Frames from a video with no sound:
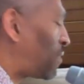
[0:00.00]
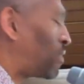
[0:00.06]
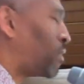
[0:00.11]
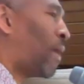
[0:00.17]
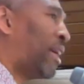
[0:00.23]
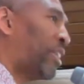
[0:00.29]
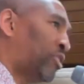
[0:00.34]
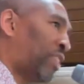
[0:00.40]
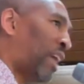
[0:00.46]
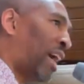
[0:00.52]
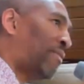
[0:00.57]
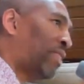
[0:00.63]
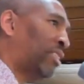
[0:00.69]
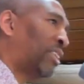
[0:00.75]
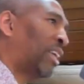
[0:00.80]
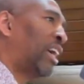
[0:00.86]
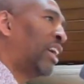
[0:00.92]
Everybody used to
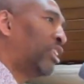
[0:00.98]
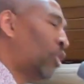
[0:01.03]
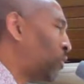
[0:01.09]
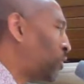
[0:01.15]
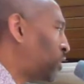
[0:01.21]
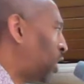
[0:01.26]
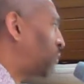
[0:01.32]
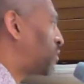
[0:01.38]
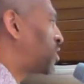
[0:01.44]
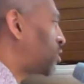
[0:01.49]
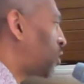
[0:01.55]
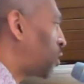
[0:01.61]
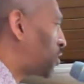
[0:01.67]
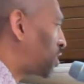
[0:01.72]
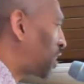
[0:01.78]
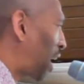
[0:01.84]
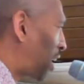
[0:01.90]
have their youth services
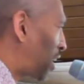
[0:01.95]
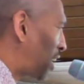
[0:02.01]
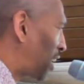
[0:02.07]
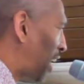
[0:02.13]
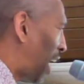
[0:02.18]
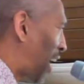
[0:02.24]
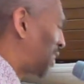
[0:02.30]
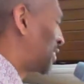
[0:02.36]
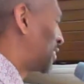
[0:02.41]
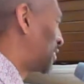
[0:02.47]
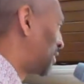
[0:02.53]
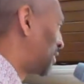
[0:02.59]
on Saturday night.